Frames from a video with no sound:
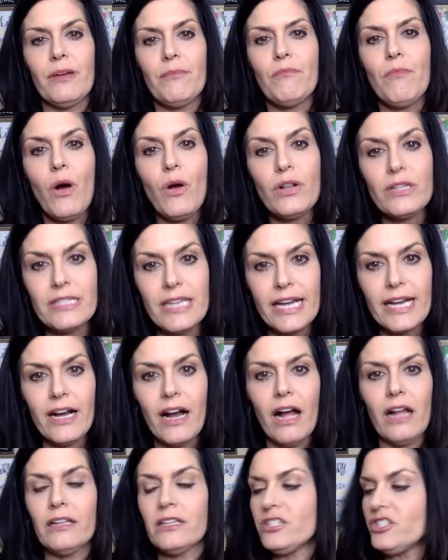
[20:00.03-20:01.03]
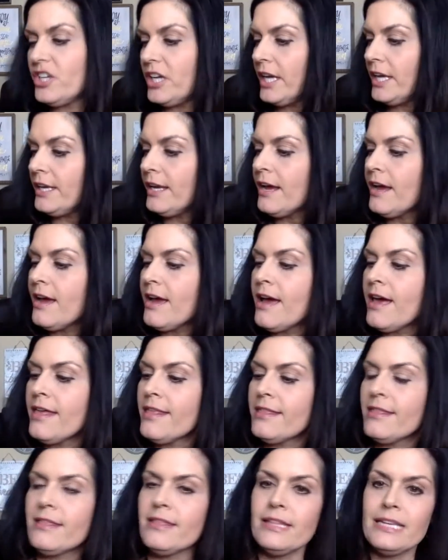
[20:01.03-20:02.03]
The multi collagen,
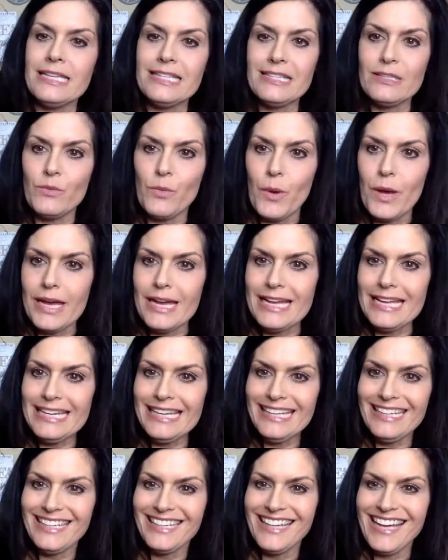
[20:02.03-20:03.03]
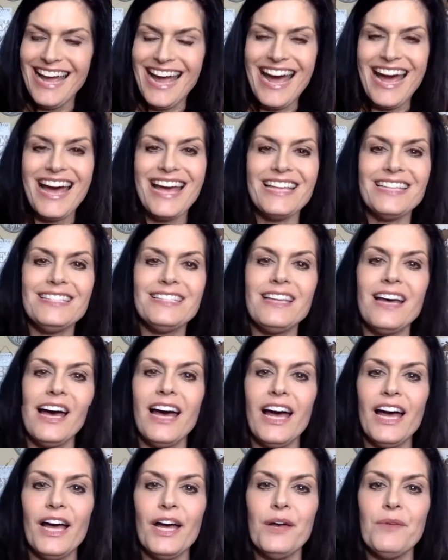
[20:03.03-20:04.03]
this one has
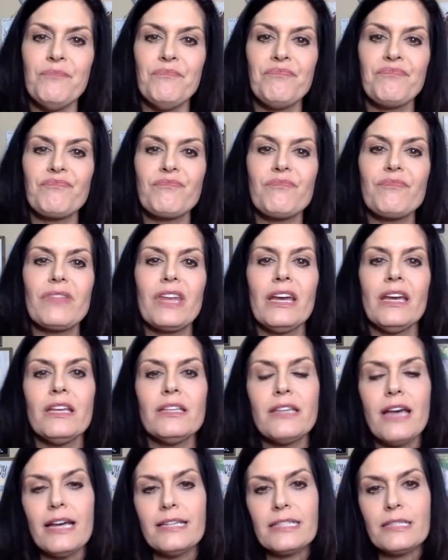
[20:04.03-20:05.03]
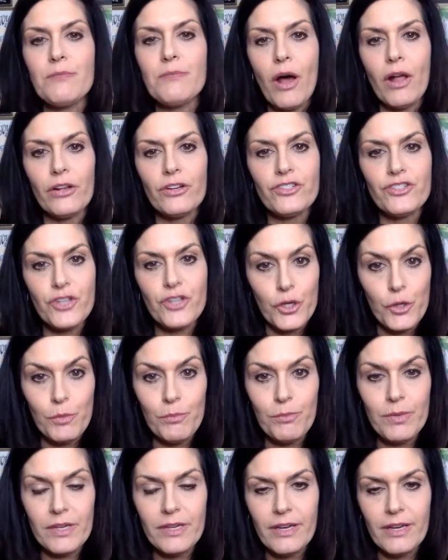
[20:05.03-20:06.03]
um, a smaller
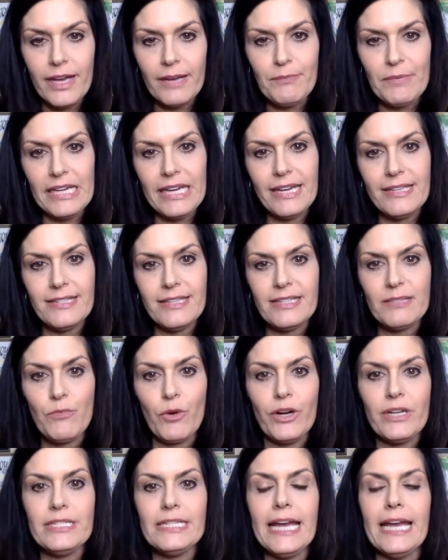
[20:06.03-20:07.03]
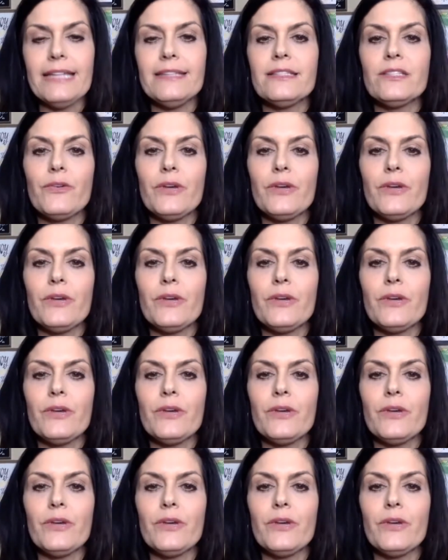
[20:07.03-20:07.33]
scoop because it's more intense.